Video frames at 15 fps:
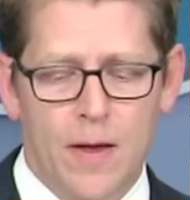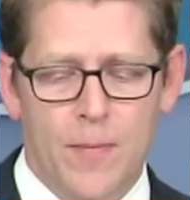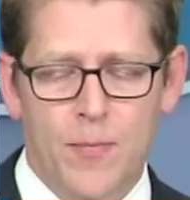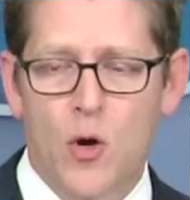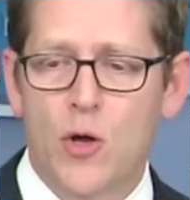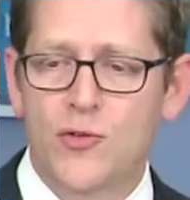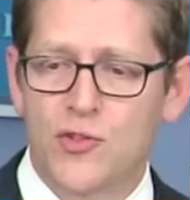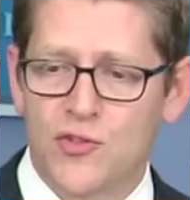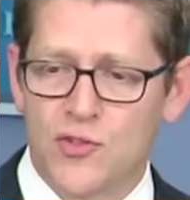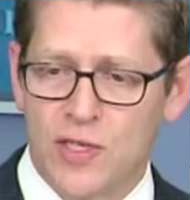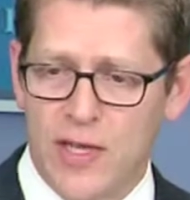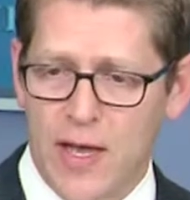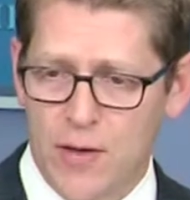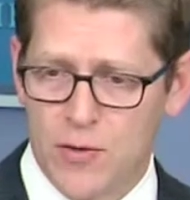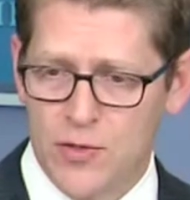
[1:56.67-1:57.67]
approaches
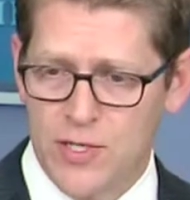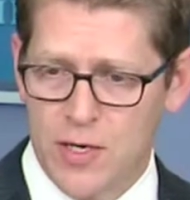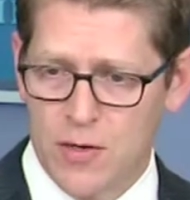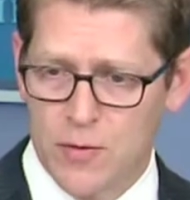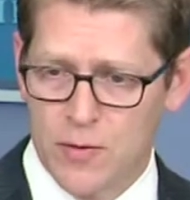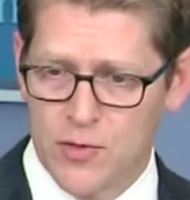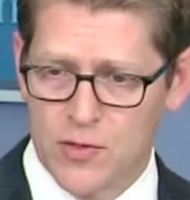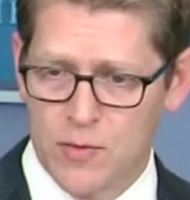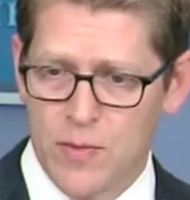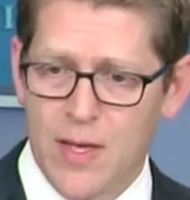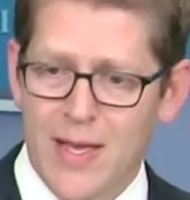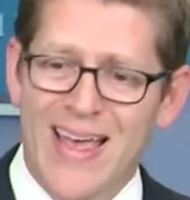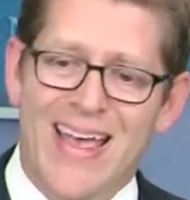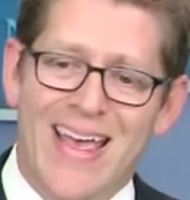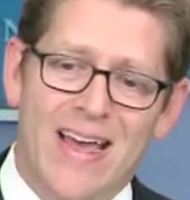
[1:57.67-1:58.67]
to counterterrorism,
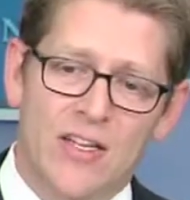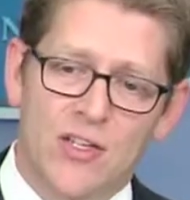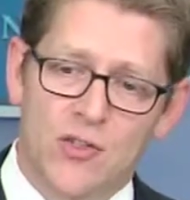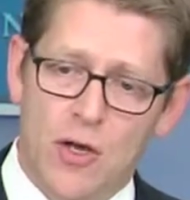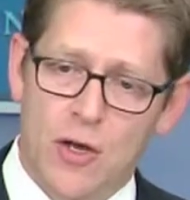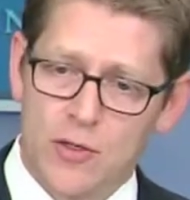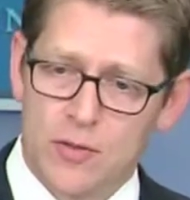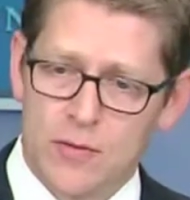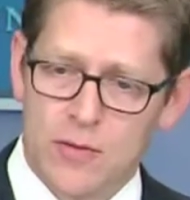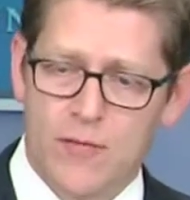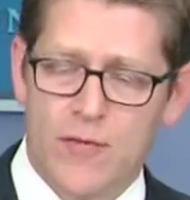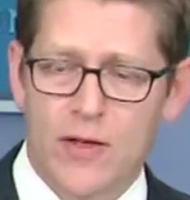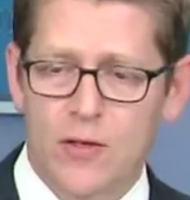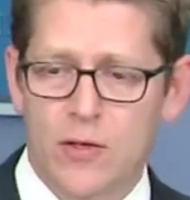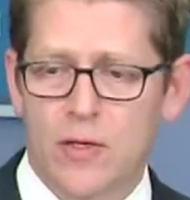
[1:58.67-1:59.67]
and he talked,
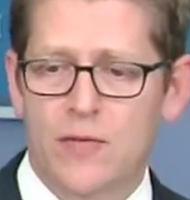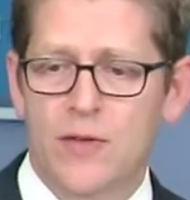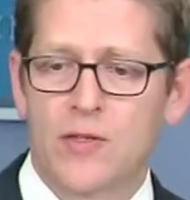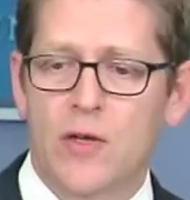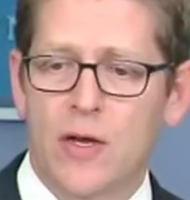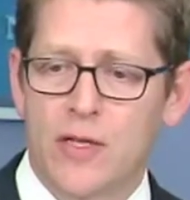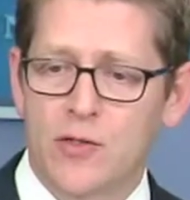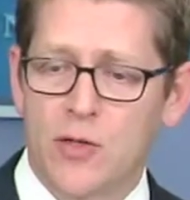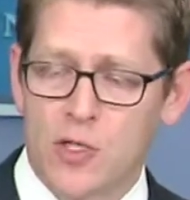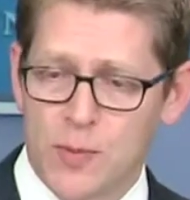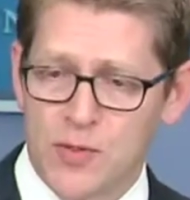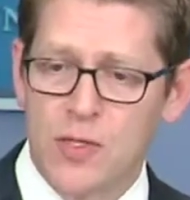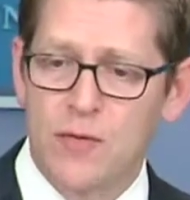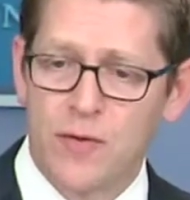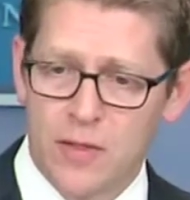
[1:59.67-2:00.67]
he talked
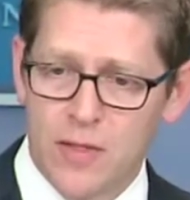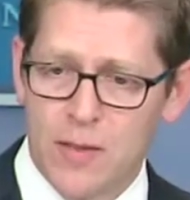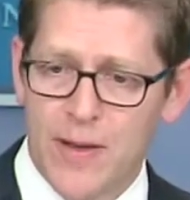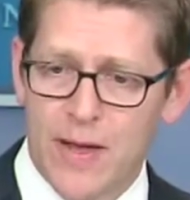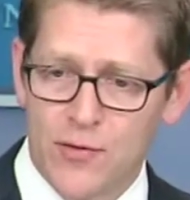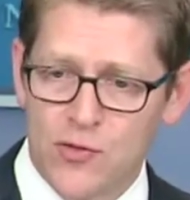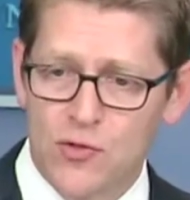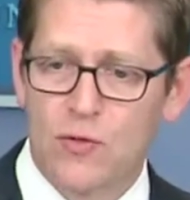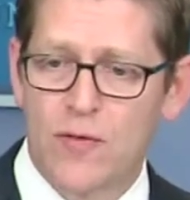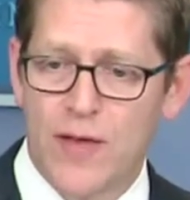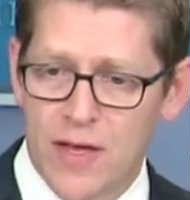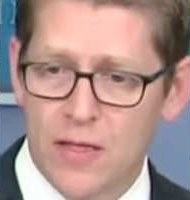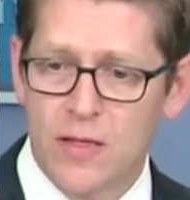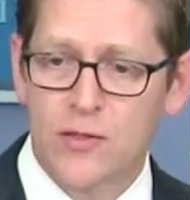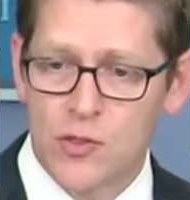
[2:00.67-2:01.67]
specifically about
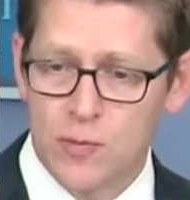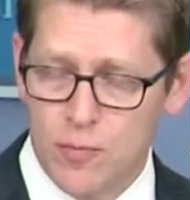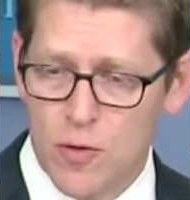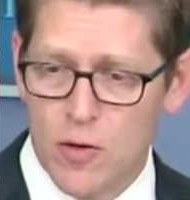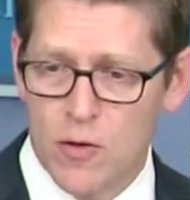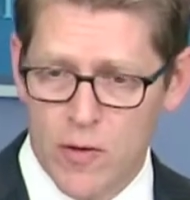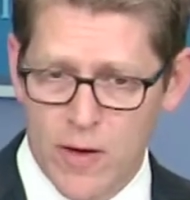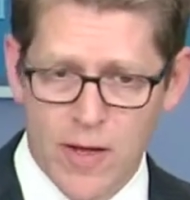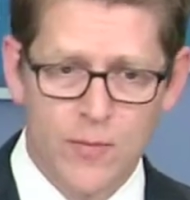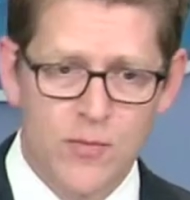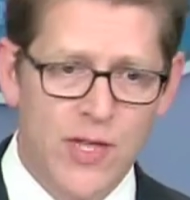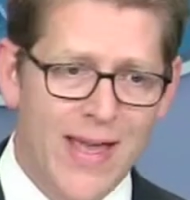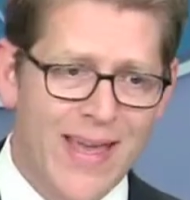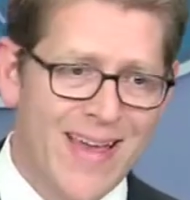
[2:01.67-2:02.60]
surveillance programs